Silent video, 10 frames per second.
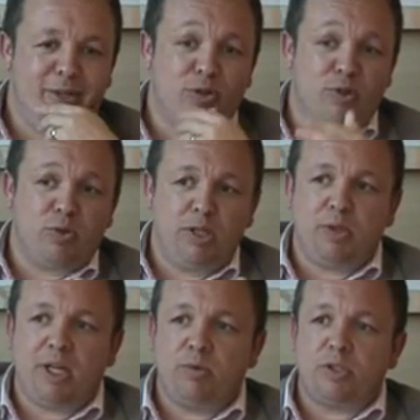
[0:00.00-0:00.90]
it was a worry,
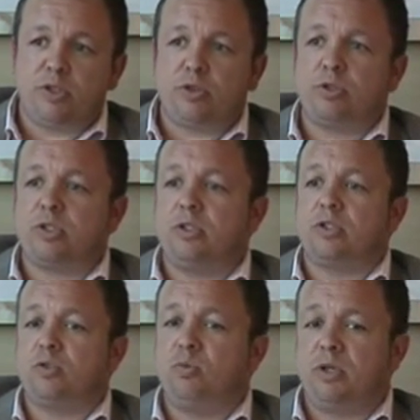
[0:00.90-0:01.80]
but that was the trust in
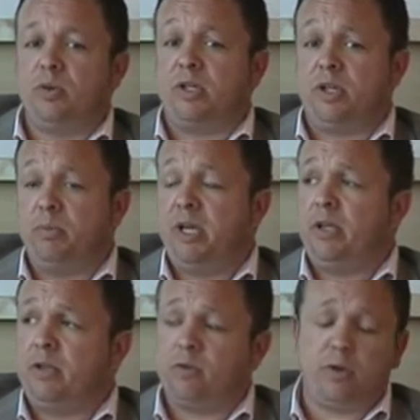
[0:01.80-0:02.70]
somebody within a
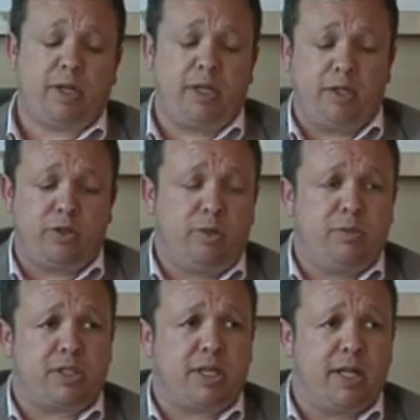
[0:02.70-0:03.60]
meeting of not getting the
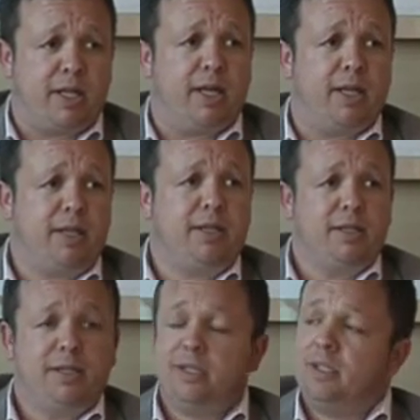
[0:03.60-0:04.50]
document signed there and then.
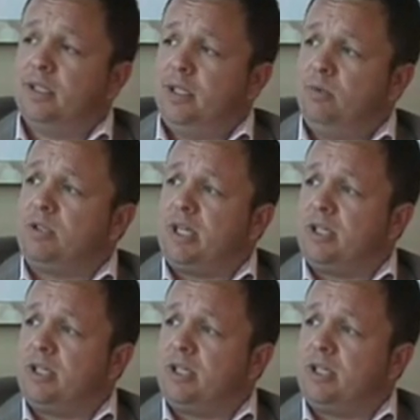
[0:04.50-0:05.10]
It was the